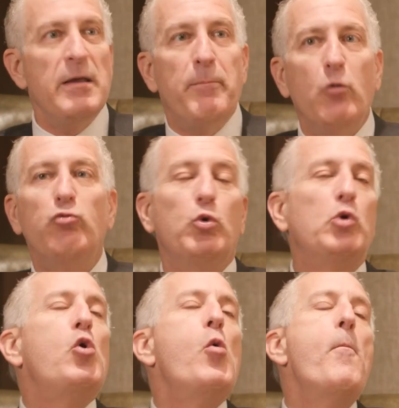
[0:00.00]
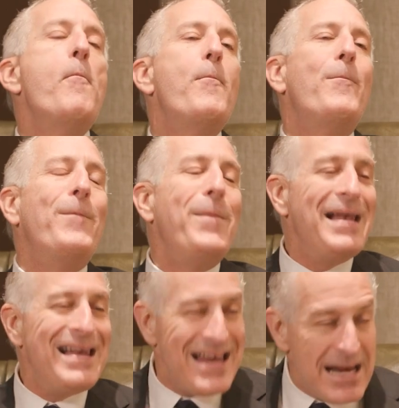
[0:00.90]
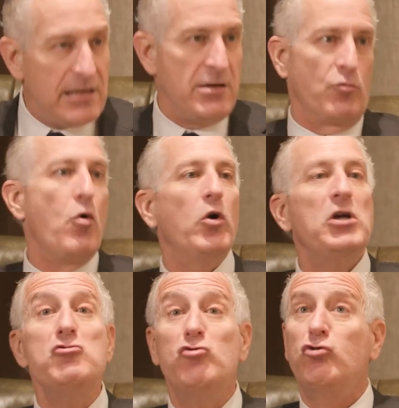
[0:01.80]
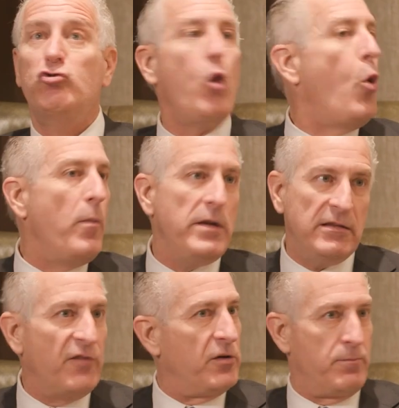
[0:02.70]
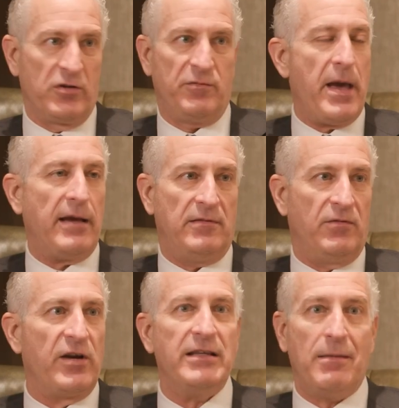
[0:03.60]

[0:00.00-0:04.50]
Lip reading: the polls were completely wrong in so many different perspectives,